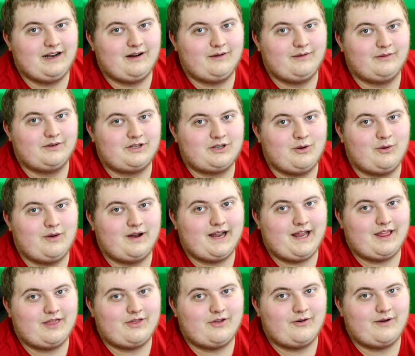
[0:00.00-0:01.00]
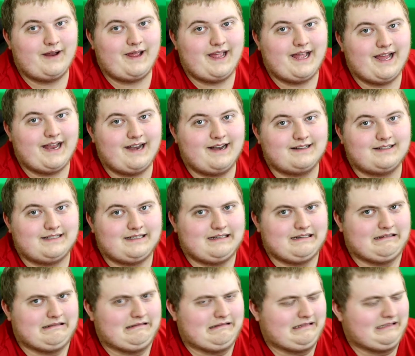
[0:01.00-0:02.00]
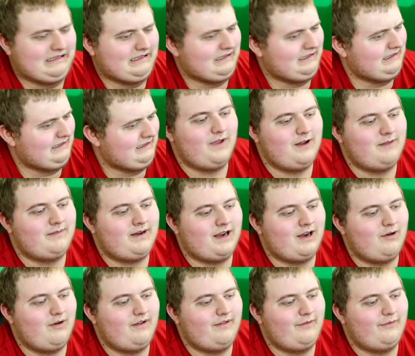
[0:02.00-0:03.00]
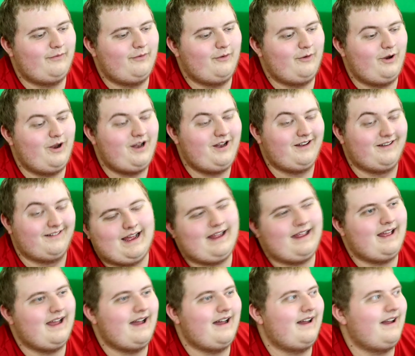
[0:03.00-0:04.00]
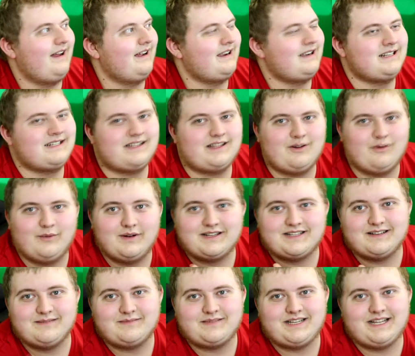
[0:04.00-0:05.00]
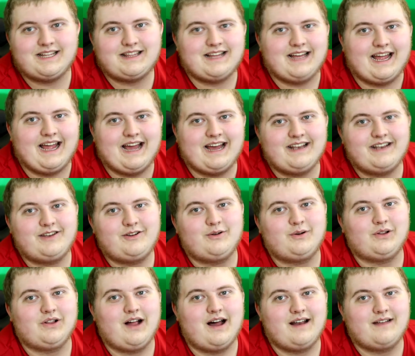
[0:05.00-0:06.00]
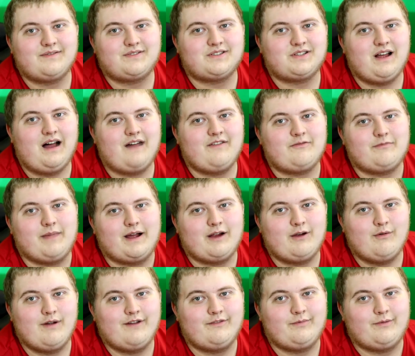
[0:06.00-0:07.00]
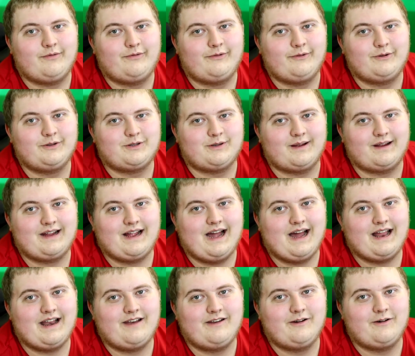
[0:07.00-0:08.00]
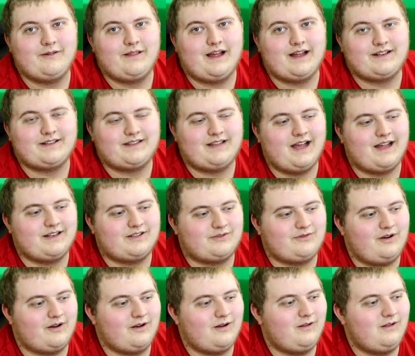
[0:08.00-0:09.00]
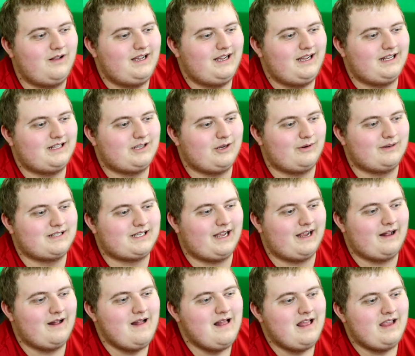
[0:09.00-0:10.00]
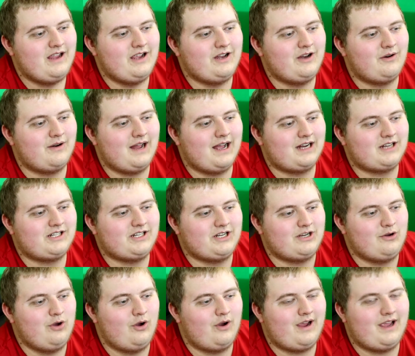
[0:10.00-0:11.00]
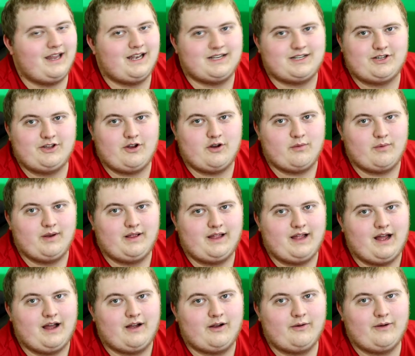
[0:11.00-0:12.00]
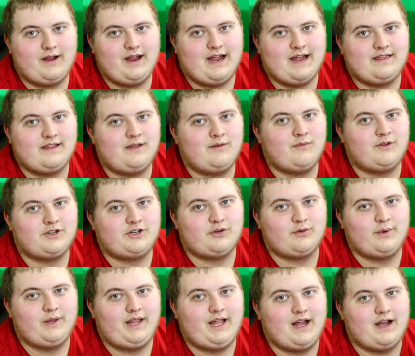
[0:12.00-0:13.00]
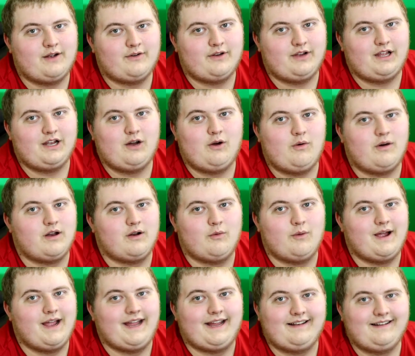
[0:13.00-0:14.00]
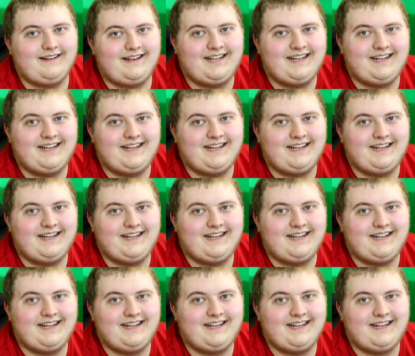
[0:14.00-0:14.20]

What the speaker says: know, 20, 30 in, and it's like, and microwaving food. Yeah. Because of the wisdom teeth, I had to do a lot of soft microwavable food, so I kind of know that struggle. It's always like, you don't actually cook it until you're really hungry, and then once you're really hungry, you don't want to wait.